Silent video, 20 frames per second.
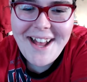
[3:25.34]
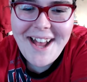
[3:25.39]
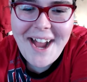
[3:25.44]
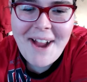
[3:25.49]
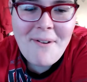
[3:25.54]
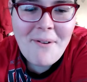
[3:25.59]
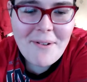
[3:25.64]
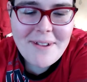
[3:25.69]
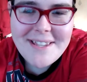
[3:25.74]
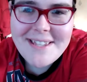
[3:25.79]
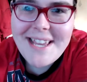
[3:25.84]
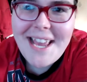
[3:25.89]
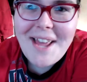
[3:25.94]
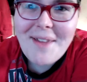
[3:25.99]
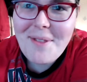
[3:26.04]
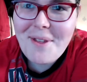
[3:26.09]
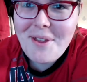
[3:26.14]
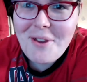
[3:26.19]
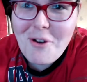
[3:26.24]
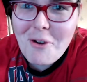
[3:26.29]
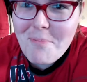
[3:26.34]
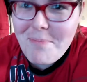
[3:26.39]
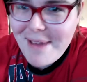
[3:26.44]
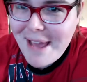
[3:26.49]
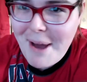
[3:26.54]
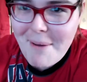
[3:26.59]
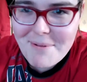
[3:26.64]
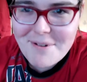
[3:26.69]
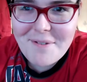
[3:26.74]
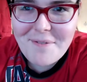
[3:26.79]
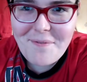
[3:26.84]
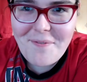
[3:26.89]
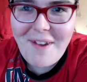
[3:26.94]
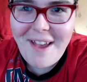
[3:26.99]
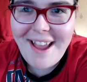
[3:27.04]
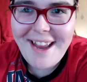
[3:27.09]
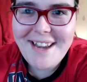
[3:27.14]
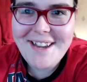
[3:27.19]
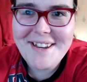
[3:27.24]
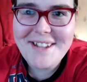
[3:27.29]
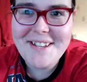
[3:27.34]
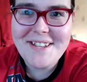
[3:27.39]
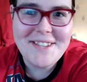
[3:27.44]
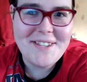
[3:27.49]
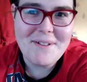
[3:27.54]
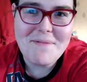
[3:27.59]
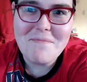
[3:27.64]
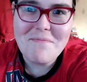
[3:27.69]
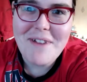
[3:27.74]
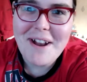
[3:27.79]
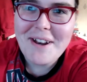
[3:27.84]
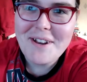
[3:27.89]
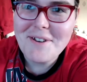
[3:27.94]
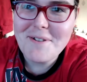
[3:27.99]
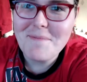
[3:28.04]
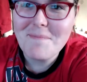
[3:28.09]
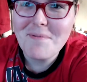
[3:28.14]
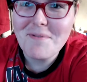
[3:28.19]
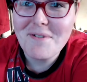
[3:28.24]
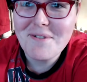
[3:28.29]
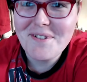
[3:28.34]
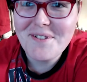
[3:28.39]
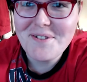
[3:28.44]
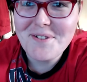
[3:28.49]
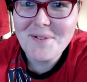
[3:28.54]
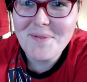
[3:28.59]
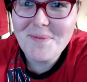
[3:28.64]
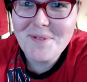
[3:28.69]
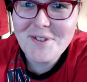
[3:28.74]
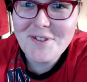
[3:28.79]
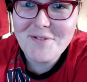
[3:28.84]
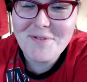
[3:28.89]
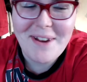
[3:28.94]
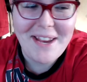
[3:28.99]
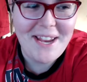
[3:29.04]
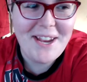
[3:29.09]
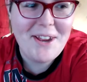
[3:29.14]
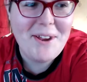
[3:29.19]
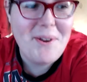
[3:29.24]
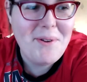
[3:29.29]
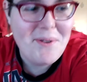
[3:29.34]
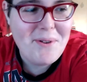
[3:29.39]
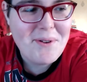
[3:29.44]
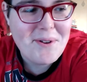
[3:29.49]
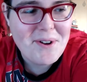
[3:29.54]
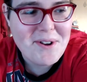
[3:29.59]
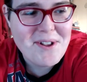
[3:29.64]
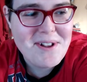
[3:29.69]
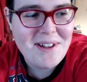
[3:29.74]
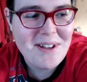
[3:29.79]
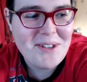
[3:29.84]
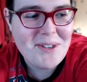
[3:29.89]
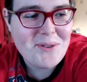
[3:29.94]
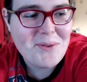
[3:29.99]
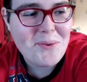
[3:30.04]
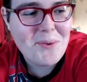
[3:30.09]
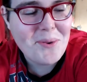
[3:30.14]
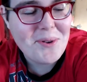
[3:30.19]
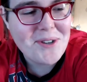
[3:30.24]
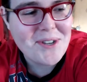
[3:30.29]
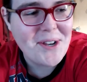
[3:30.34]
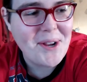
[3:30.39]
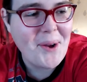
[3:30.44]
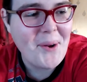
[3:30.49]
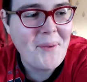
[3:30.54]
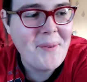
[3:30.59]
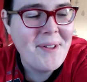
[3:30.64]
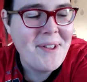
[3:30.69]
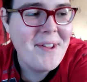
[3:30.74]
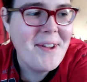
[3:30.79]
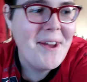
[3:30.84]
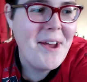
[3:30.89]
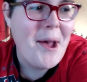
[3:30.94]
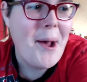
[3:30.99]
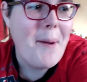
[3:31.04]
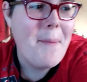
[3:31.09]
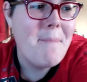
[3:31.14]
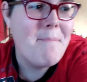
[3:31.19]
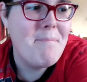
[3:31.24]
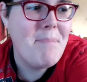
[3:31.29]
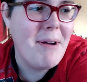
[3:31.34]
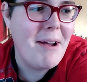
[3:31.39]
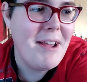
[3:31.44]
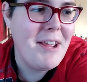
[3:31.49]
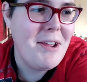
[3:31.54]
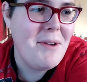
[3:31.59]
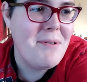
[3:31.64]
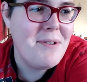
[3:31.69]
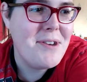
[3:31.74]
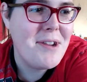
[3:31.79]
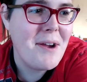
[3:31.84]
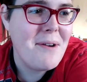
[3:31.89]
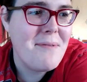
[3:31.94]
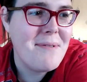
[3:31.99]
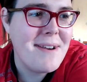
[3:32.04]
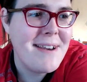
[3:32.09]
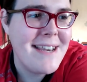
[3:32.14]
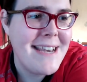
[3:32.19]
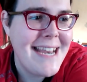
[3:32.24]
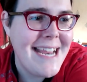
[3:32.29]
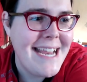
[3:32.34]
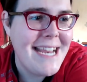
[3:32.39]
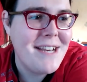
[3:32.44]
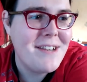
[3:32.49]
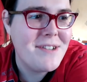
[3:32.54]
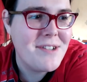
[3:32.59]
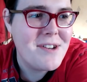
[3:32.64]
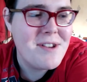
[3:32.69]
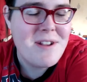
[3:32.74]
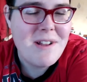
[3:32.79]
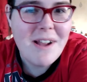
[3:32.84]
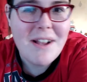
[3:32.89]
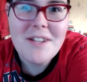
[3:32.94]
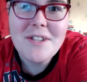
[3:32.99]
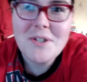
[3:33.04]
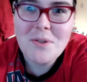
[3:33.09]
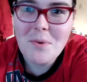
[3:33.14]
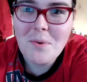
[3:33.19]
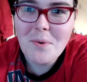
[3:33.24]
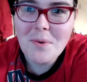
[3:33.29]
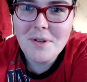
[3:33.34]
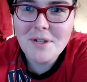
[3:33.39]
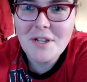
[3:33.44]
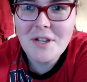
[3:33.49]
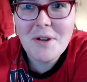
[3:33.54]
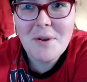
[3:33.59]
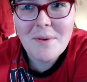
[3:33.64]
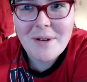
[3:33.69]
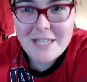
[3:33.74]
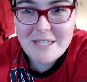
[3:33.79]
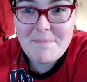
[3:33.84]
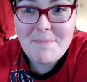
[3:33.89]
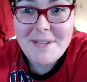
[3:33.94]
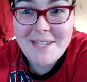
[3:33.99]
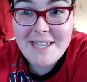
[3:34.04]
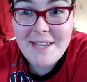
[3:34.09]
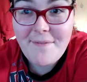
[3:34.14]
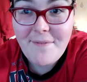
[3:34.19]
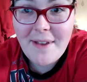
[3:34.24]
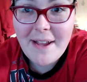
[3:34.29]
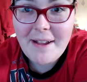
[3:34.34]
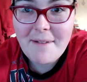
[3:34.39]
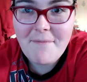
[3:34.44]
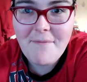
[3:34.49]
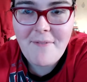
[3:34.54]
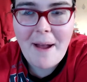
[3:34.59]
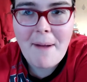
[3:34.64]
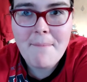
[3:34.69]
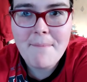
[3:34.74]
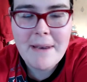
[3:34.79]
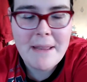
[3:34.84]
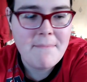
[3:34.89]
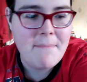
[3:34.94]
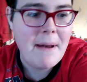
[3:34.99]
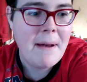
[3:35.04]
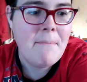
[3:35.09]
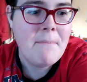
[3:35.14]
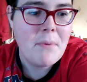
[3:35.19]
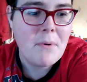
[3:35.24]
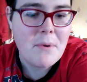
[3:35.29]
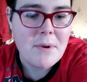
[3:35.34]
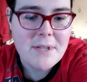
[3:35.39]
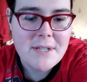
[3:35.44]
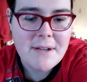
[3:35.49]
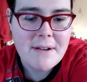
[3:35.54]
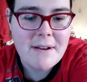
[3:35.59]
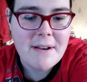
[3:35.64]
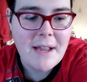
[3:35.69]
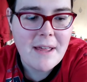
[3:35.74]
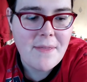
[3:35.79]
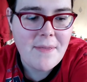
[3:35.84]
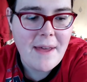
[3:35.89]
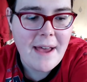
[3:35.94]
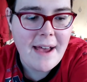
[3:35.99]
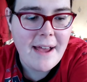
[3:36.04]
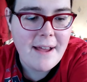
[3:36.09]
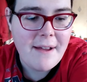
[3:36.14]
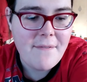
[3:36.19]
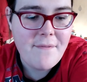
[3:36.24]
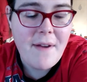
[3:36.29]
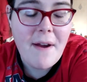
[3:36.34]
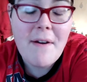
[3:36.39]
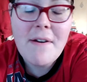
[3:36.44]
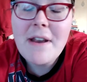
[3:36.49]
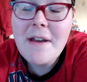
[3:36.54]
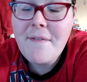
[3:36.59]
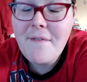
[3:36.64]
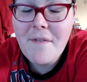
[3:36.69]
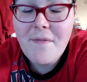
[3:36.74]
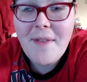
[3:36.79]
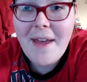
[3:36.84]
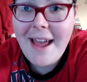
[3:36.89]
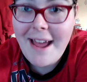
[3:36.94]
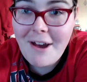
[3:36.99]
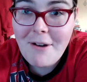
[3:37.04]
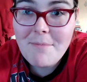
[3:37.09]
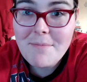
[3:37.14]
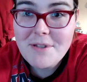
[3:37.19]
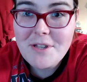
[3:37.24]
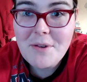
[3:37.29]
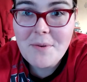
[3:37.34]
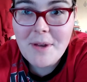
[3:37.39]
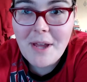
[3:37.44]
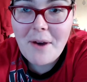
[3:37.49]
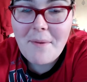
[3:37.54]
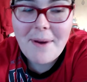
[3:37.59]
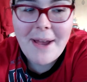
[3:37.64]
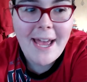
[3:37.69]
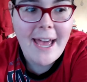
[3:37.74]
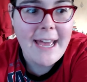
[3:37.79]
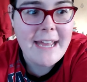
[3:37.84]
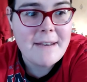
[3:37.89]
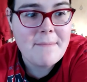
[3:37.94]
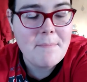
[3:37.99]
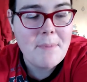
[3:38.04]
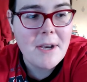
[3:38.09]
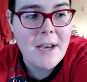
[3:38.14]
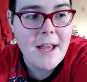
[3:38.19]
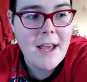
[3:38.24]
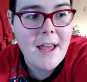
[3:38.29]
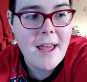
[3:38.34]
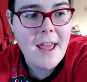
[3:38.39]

not saying that you'll be able to find some random person on the street who you can just talk to, but you don't need to just talk to a specific family member or something like that. Fair enough, if that helps you, go ahead. But